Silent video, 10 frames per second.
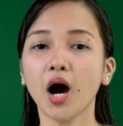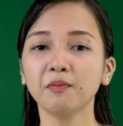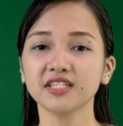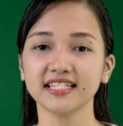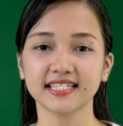
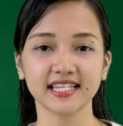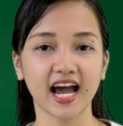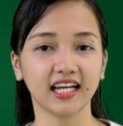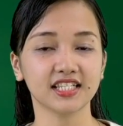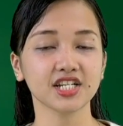Opposite
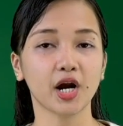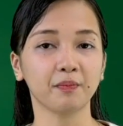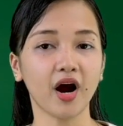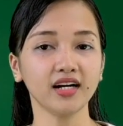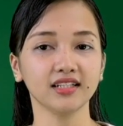sides
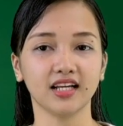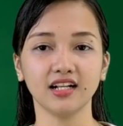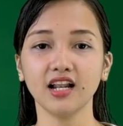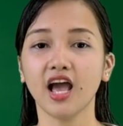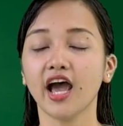are
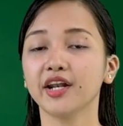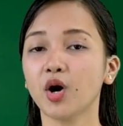parallel